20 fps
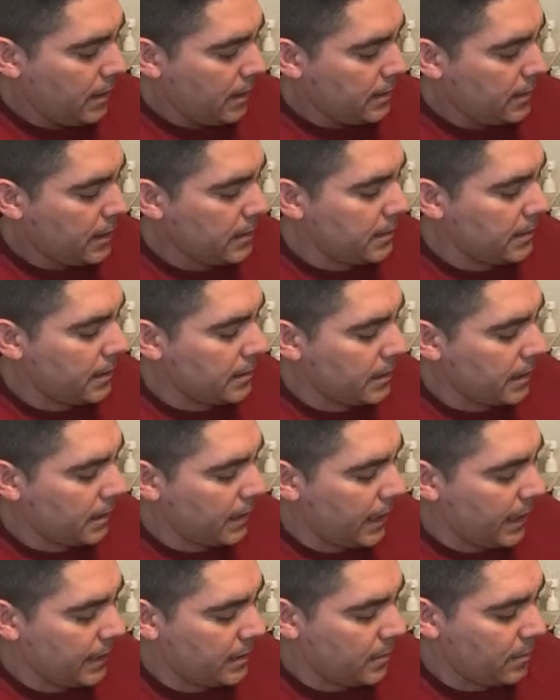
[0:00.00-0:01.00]
Doesn't necessarily
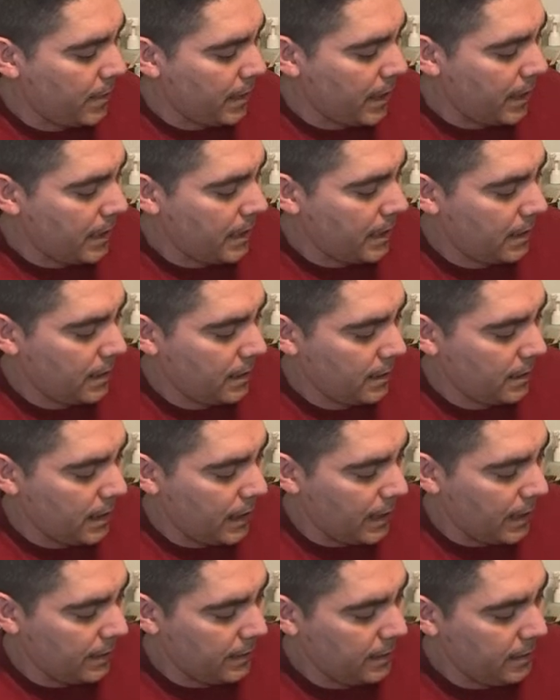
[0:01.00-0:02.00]
have to be,
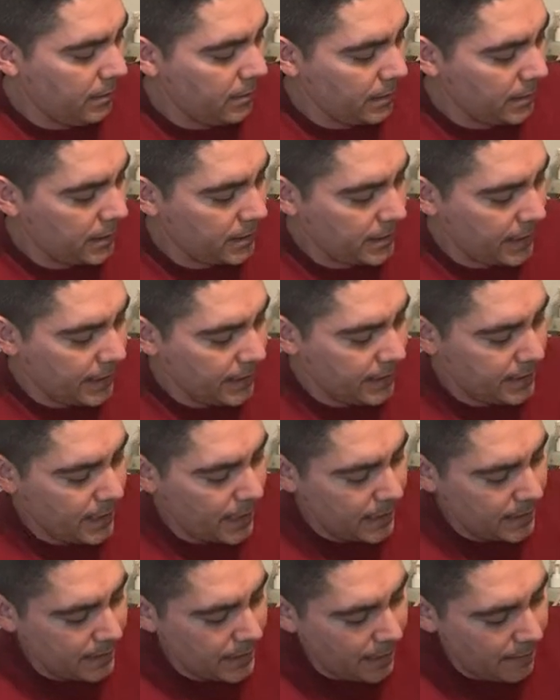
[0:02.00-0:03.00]
you don't have to say it's
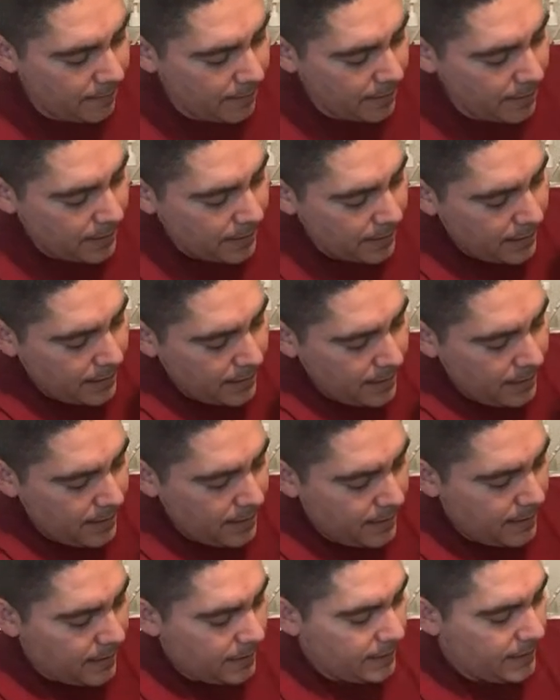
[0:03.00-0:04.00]
Thanksgiving.
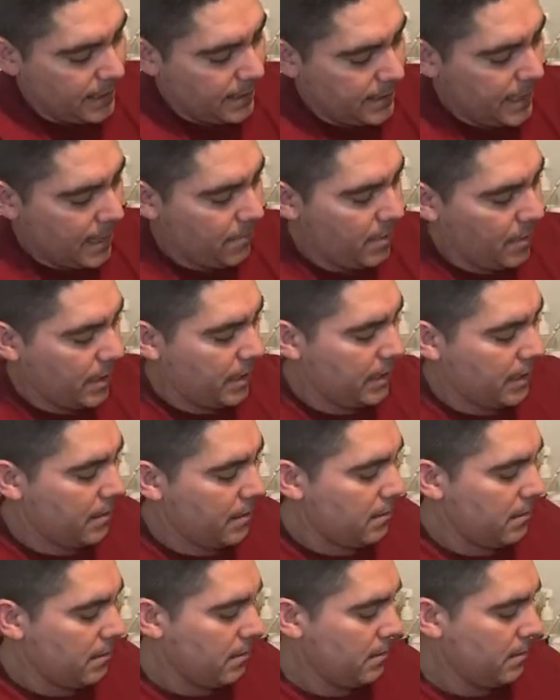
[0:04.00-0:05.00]
It's not that big a
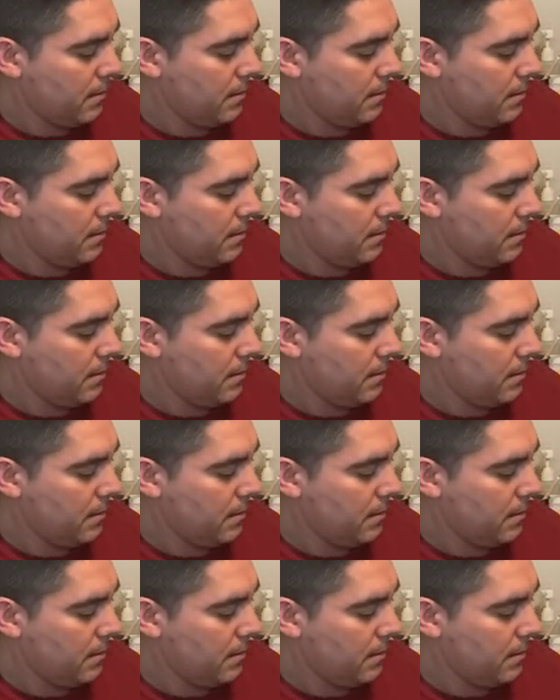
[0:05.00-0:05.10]
deal.